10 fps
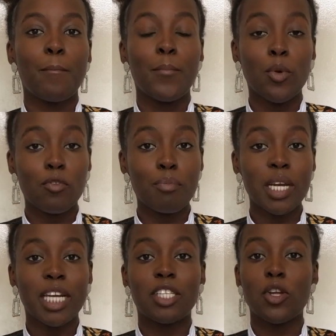movement
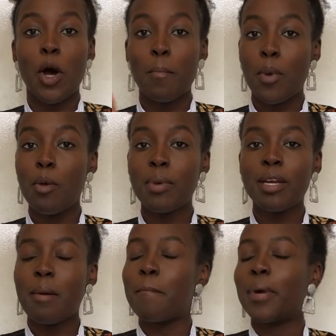is not a moment
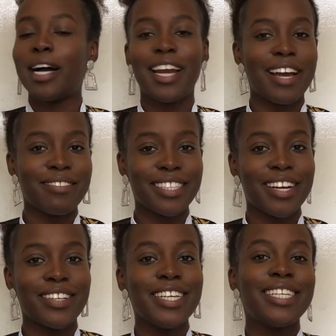but a
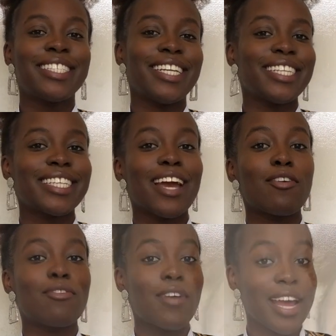lifestyle. So let's get
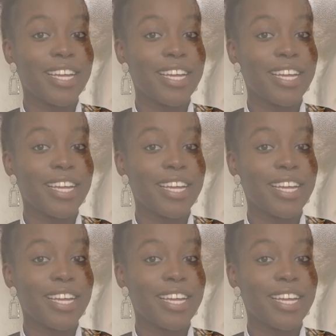right